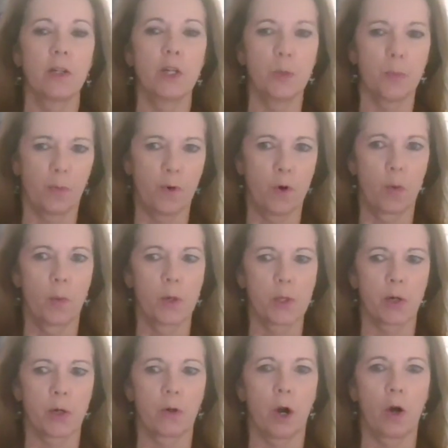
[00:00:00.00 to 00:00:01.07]
new
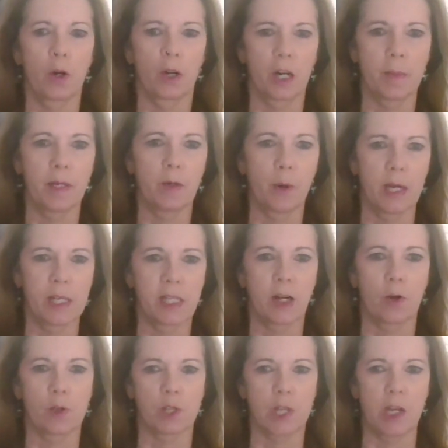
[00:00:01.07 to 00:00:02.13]
performers are, are going to be gracing
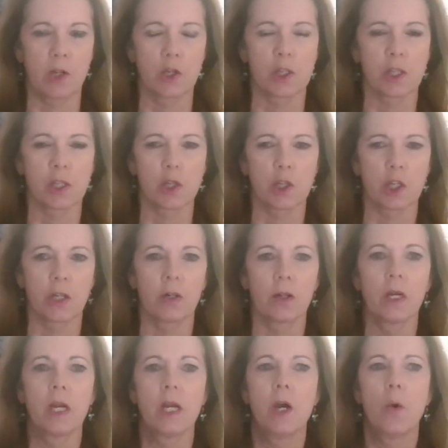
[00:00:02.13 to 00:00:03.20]
our stages this
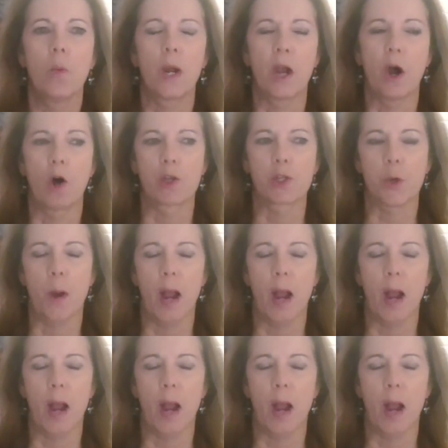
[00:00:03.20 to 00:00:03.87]
year. We also